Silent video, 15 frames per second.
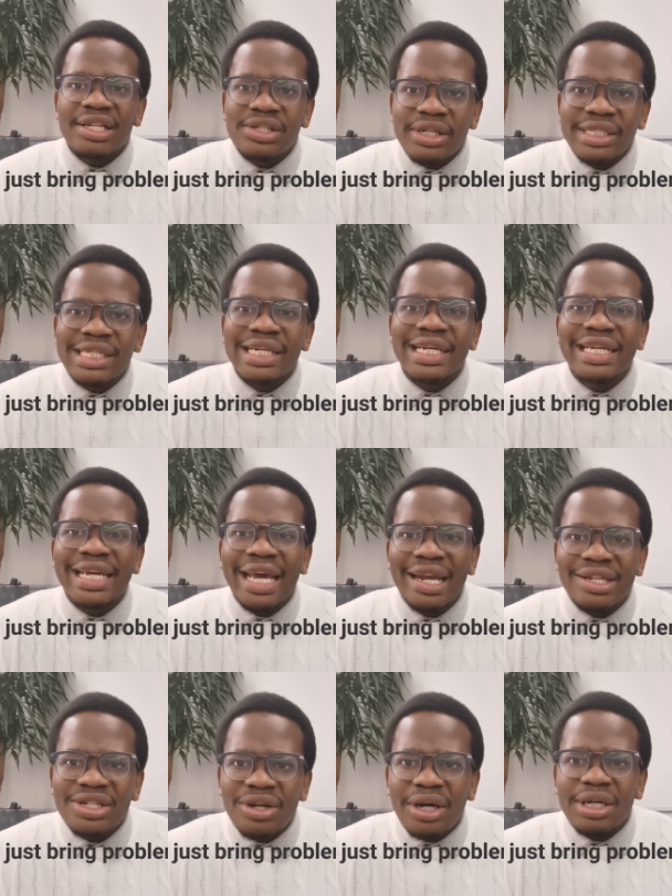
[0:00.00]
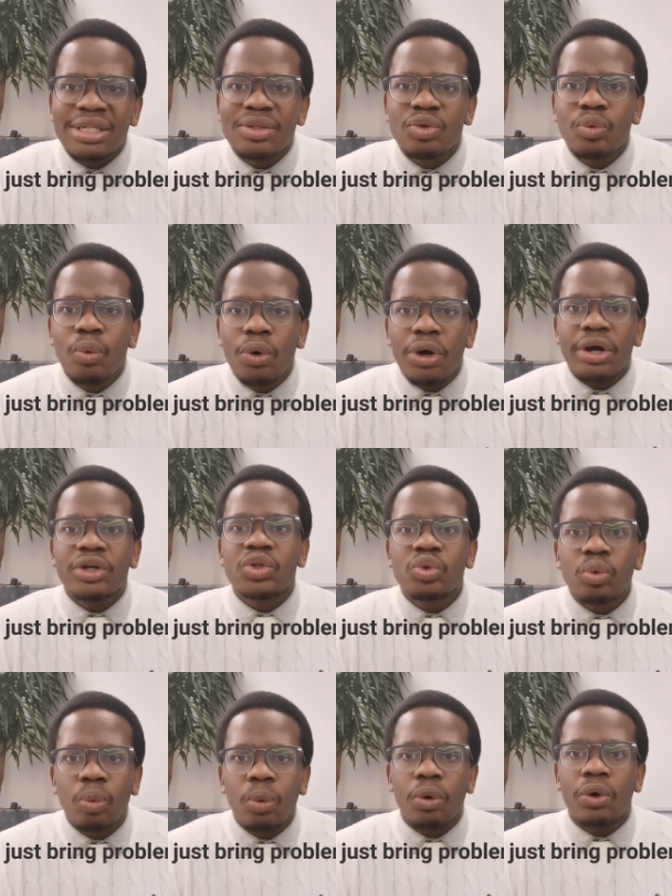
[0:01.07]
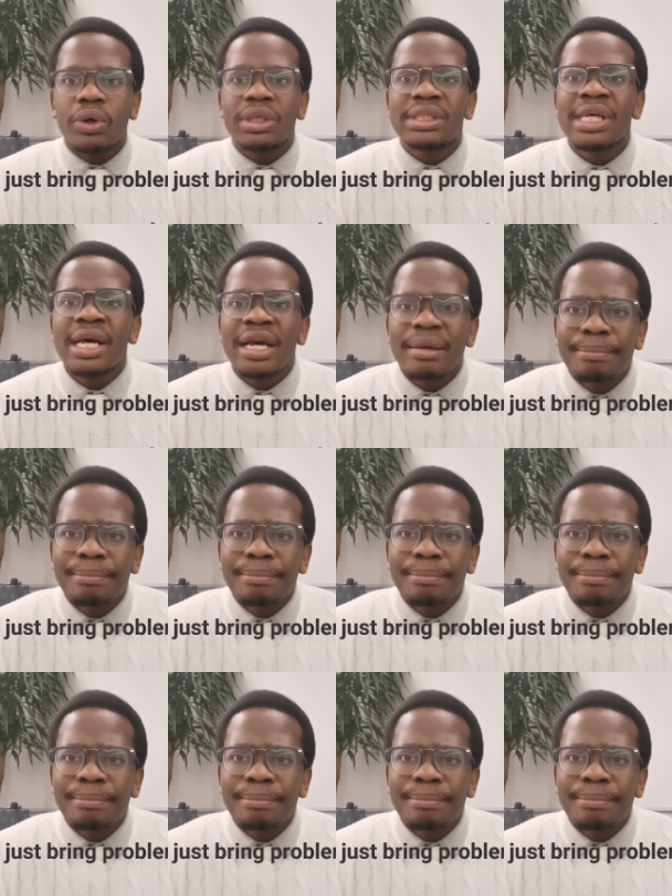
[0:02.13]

certainly can start to work towards